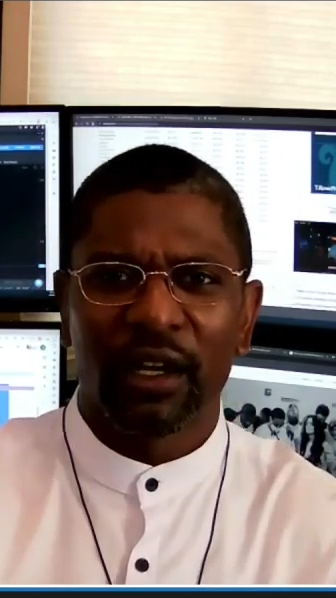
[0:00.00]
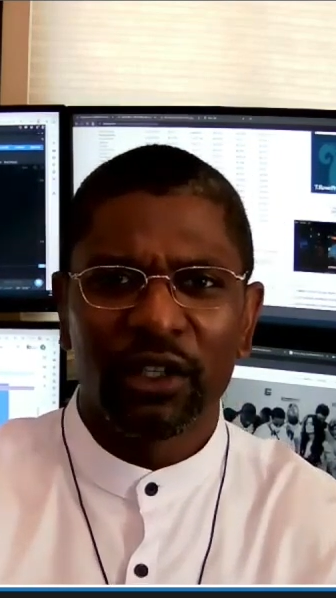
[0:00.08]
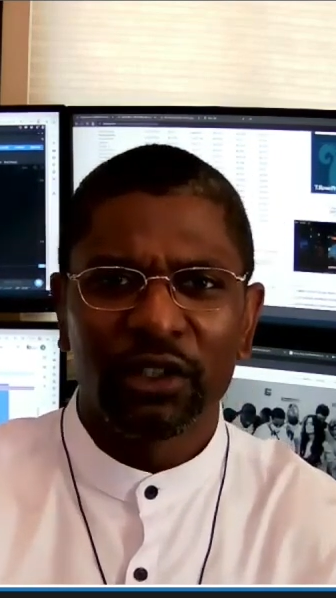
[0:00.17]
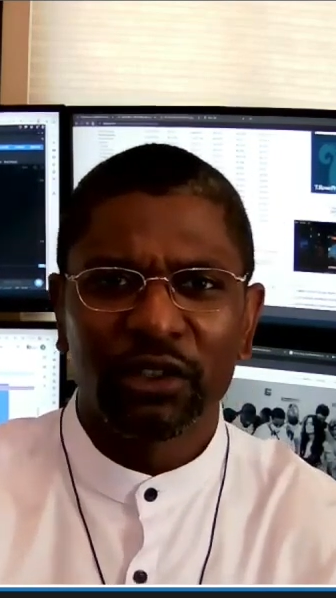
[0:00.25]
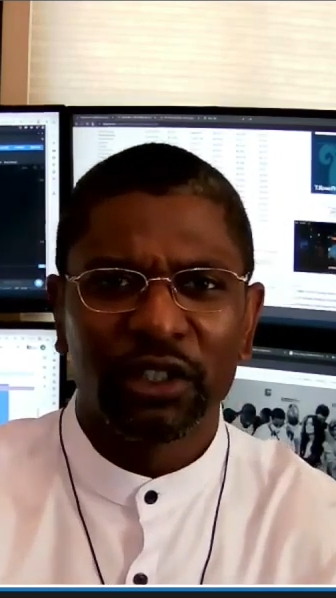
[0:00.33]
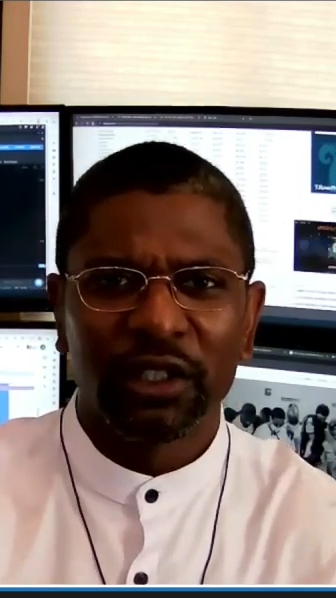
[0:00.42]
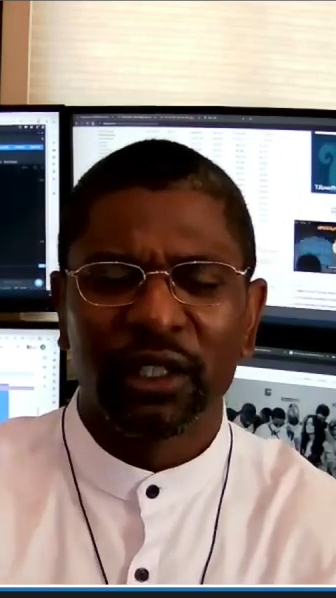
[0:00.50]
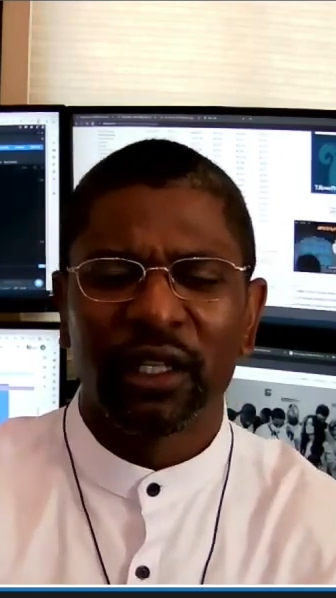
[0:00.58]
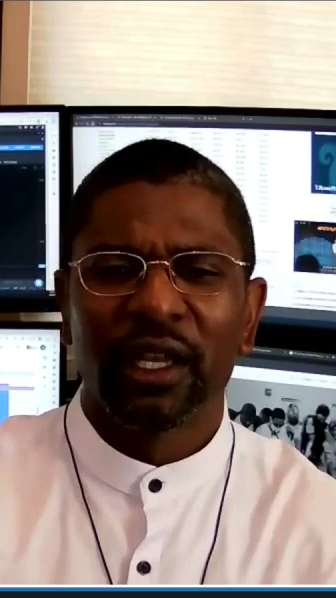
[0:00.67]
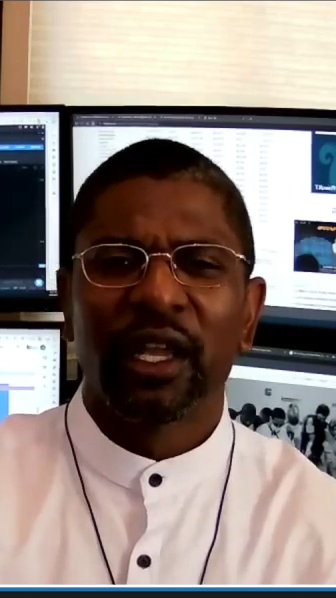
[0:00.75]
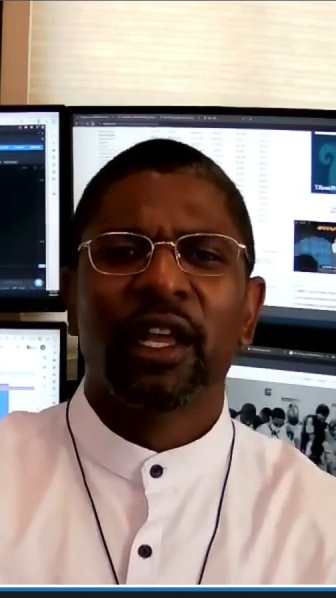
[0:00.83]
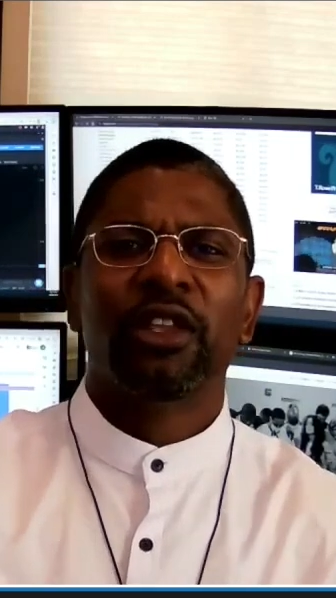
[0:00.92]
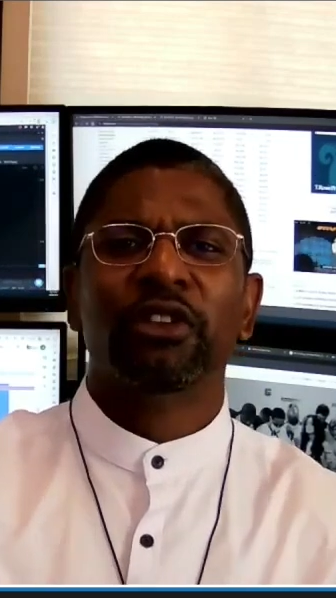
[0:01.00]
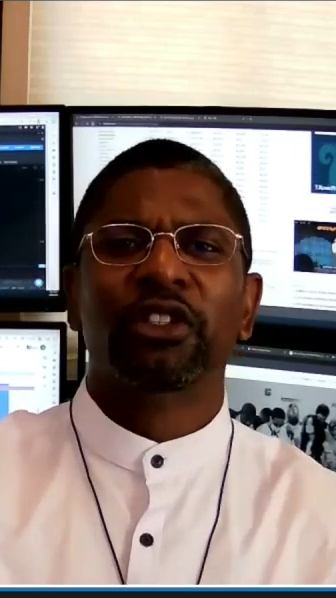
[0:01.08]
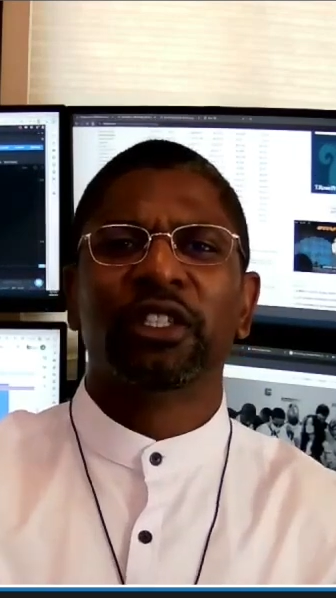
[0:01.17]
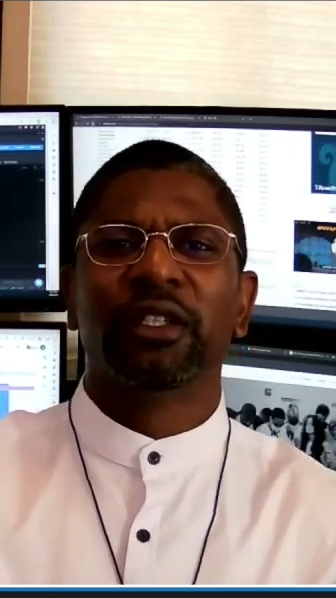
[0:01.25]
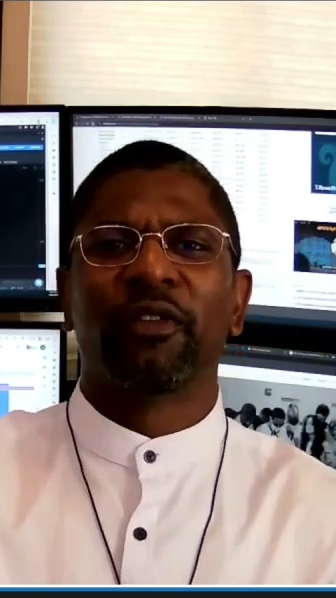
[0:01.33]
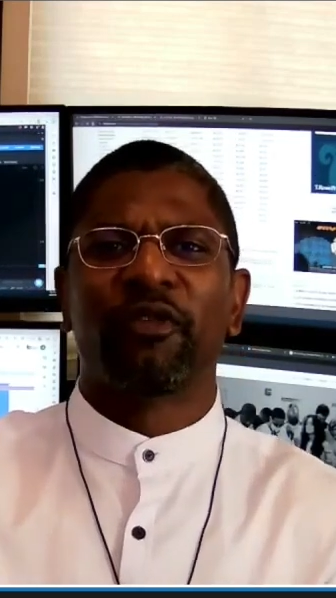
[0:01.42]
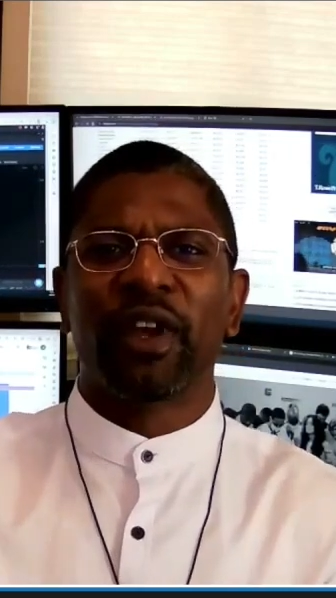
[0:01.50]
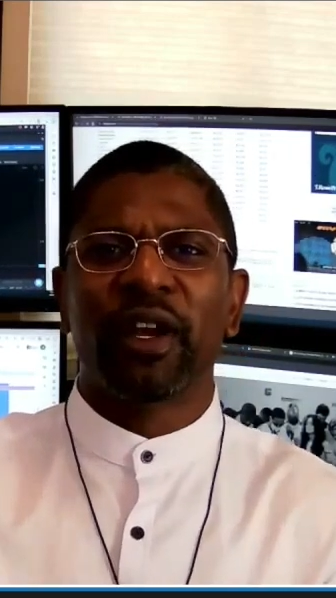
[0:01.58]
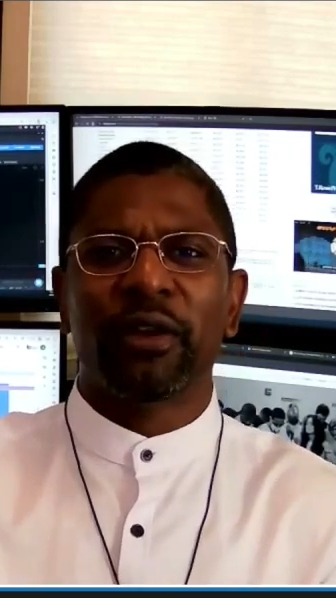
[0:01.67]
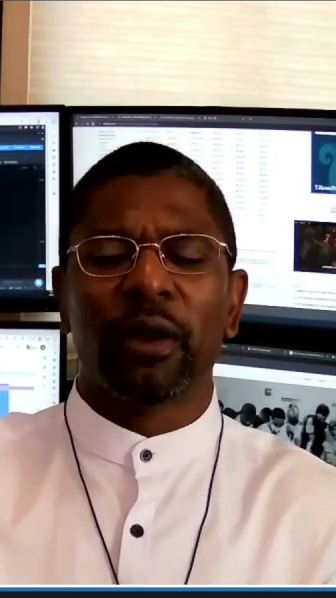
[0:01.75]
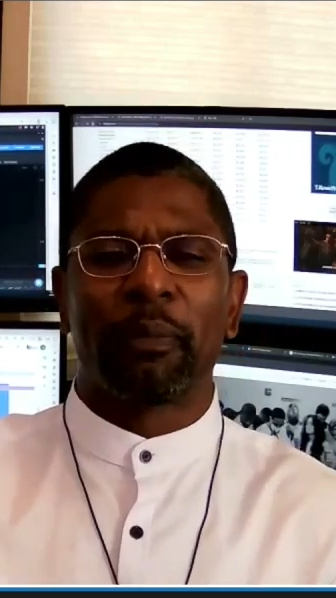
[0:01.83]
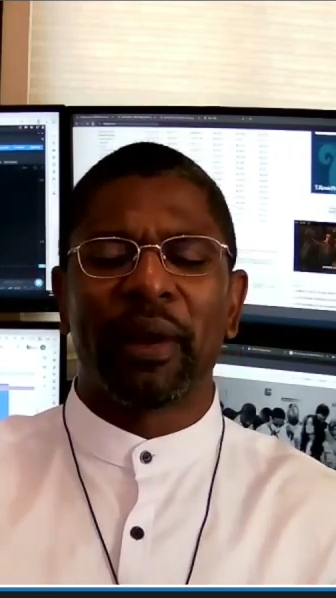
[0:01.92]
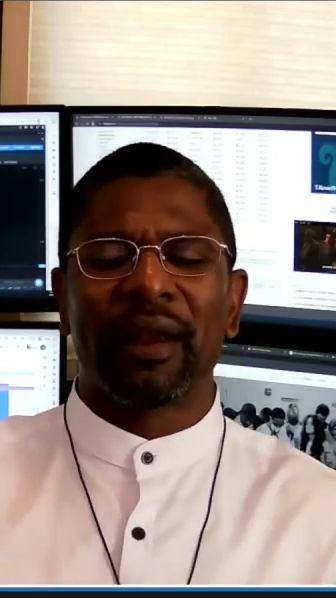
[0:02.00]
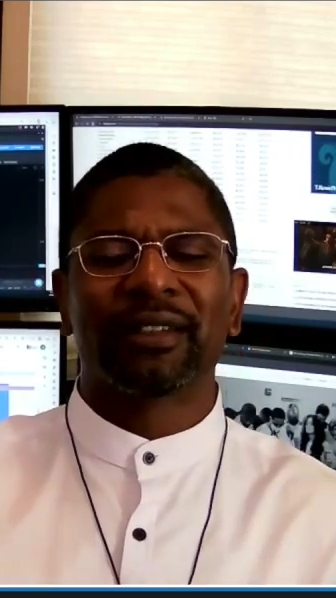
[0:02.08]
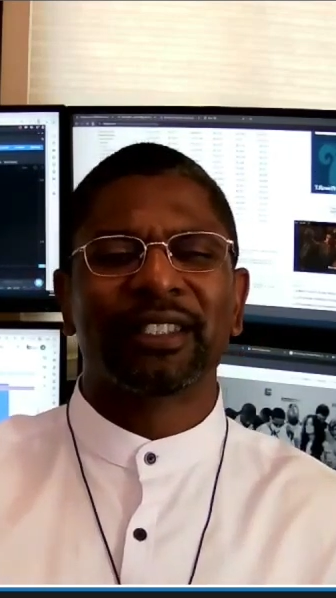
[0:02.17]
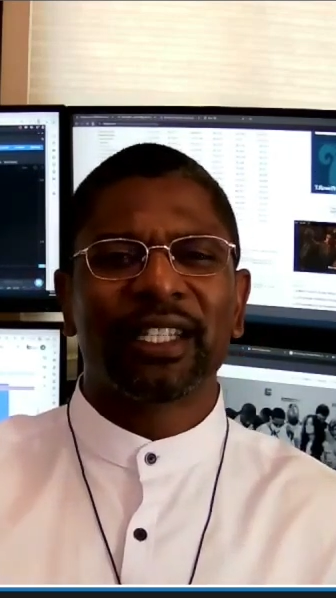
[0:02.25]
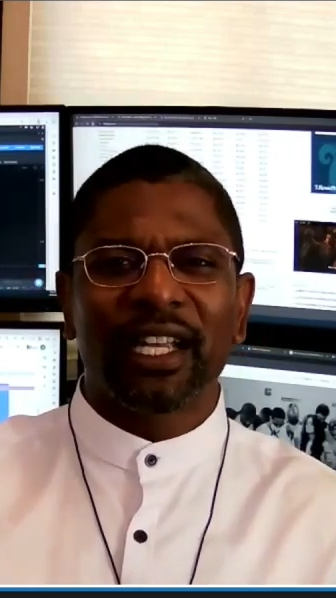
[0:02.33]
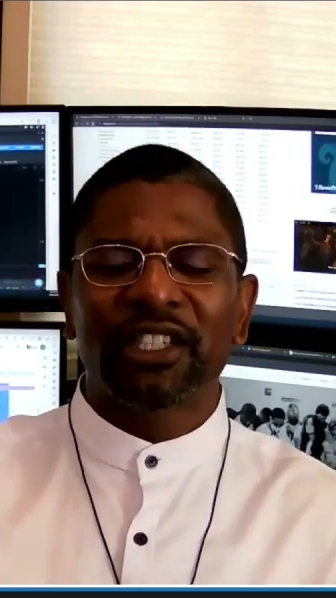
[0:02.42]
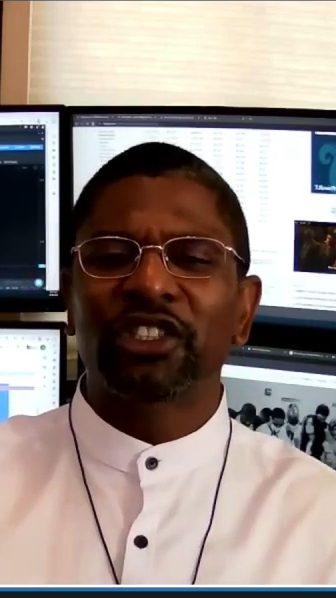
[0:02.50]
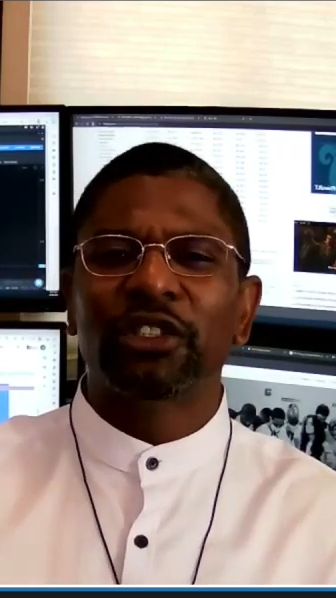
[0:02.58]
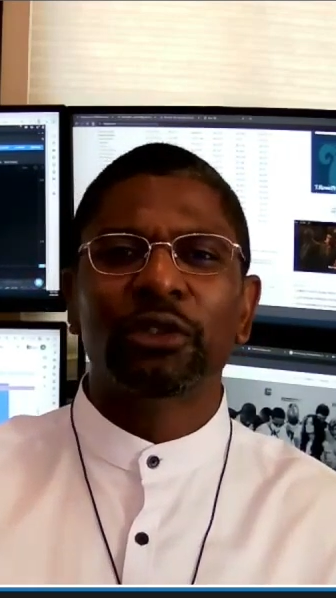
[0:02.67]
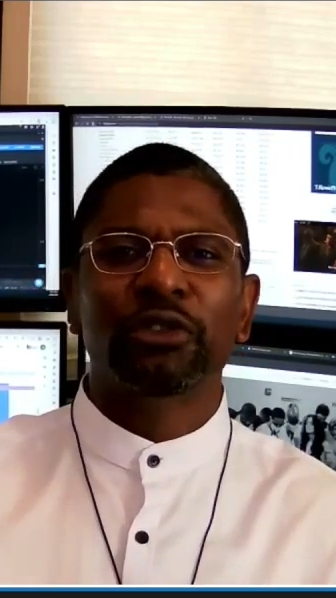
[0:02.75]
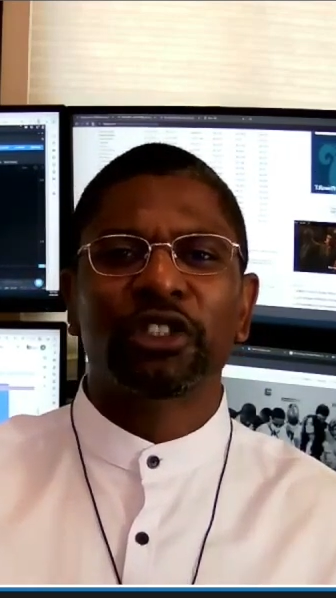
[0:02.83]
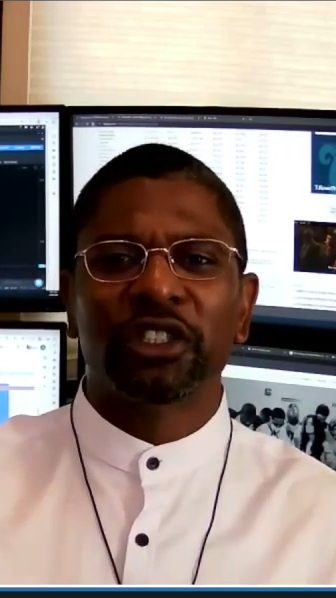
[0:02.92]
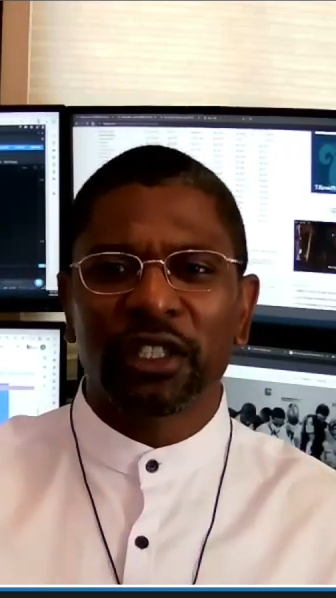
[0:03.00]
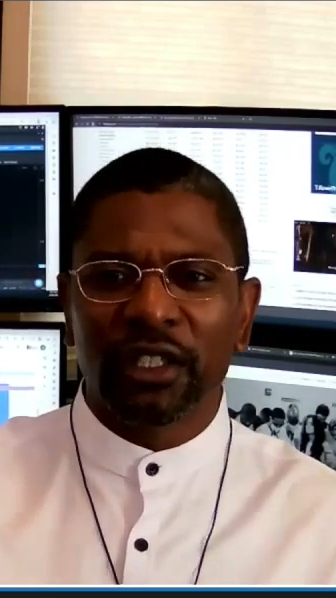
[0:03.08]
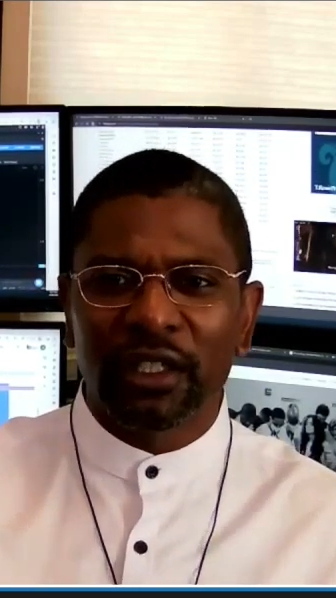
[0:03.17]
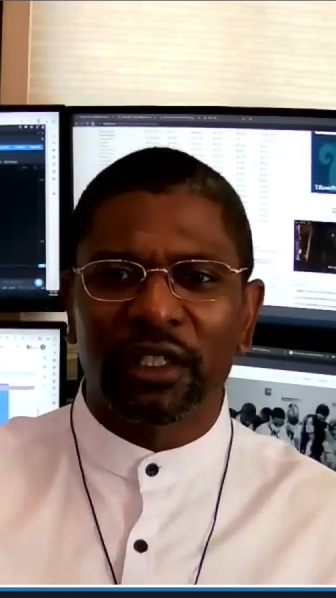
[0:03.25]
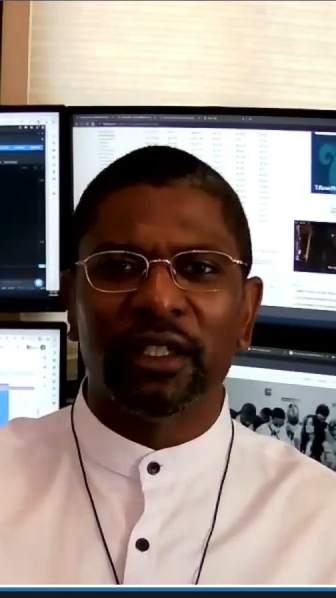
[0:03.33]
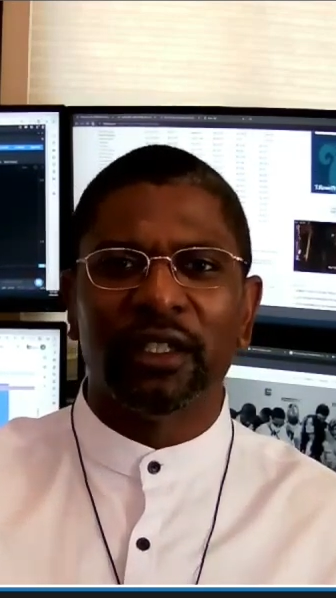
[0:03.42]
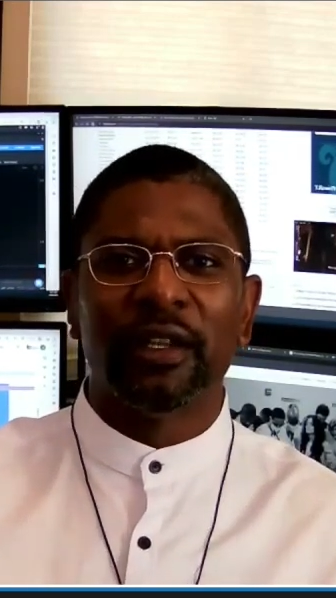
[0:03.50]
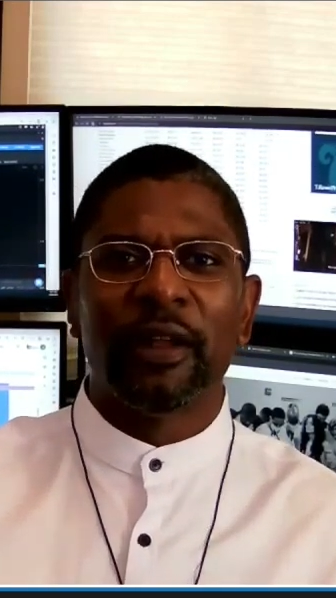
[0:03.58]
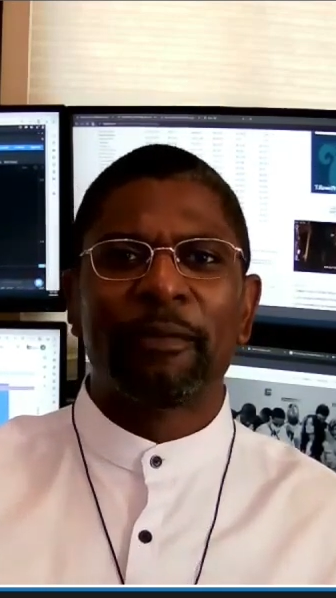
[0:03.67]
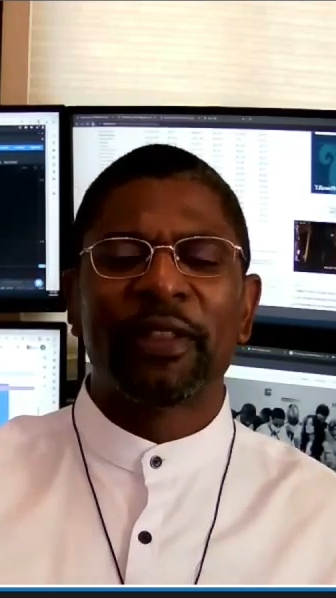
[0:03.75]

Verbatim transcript: Oh, you shouldn't you shouldn't fear your parents. Yes, you should.